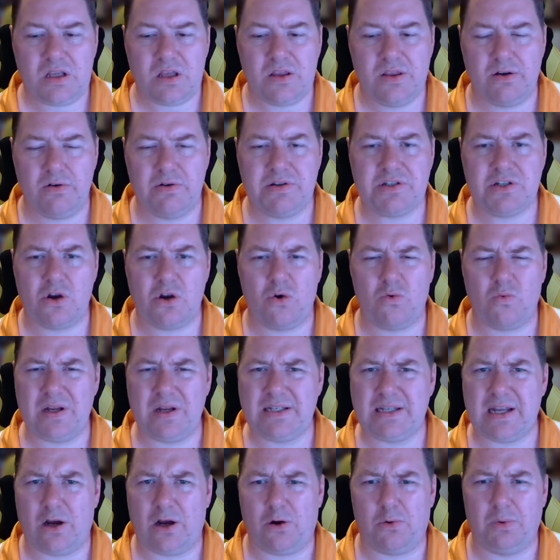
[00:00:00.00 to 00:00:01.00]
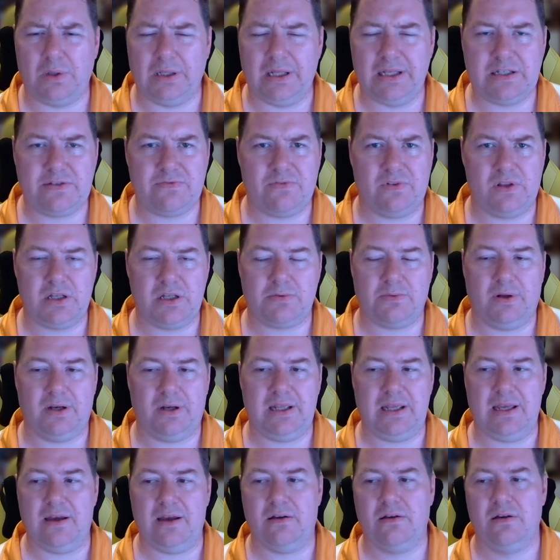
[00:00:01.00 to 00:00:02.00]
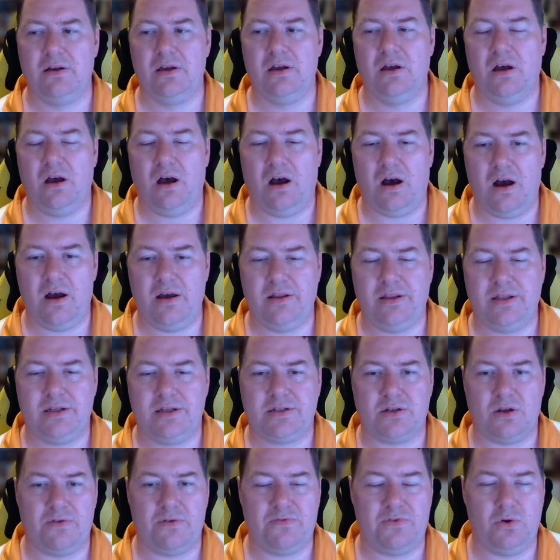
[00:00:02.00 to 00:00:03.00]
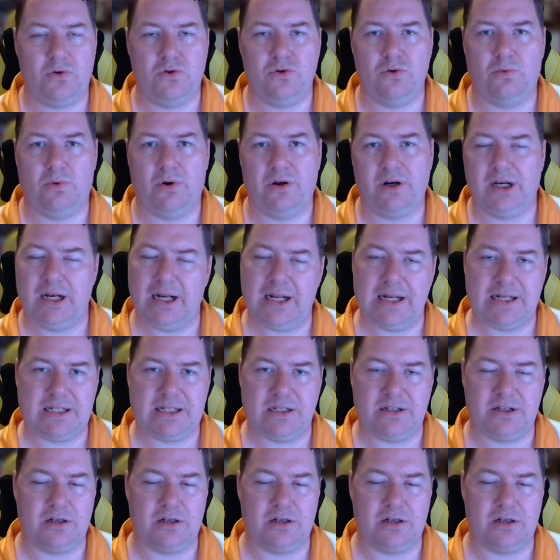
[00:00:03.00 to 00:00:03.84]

There is no retail release for this one here either, so if you do want it, it's a